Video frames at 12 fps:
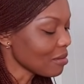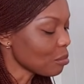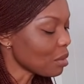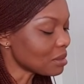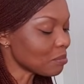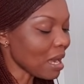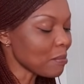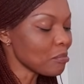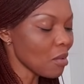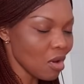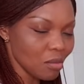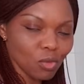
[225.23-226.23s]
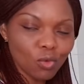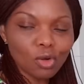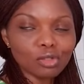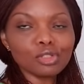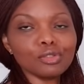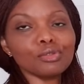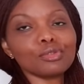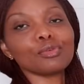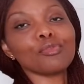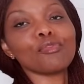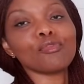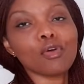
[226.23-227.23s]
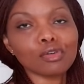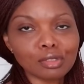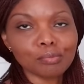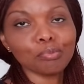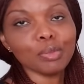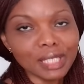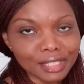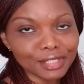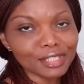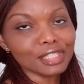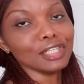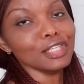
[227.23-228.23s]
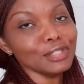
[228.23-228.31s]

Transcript: But my mom will continue to force beans